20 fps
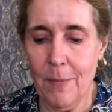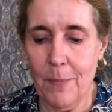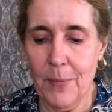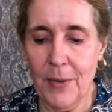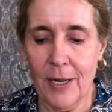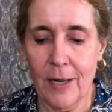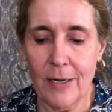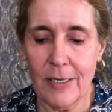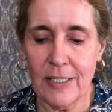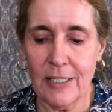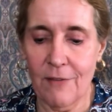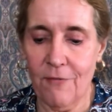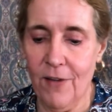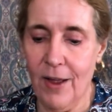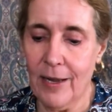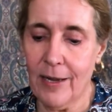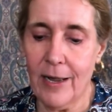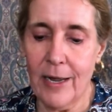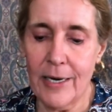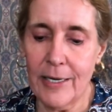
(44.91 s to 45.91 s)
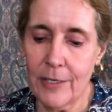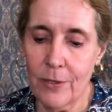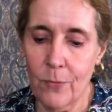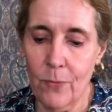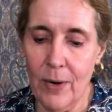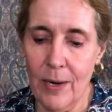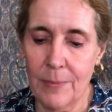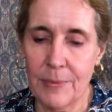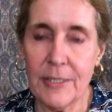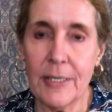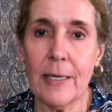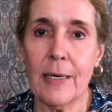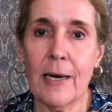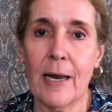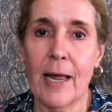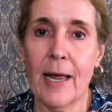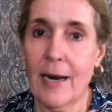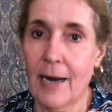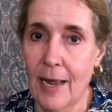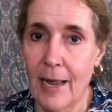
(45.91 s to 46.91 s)
because if I got interrupted
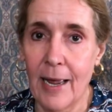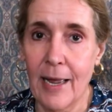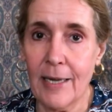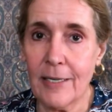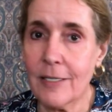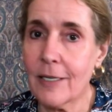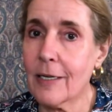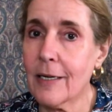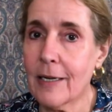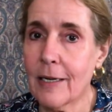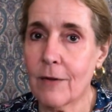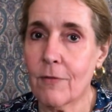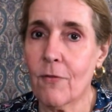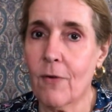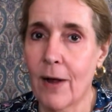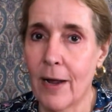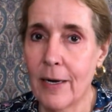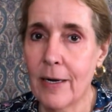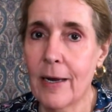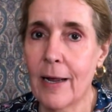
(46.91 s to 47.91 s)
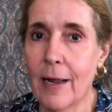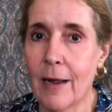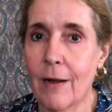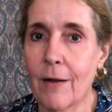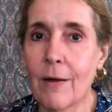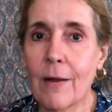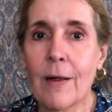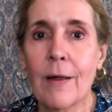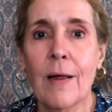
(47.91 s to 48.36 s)
and I had to leave right now,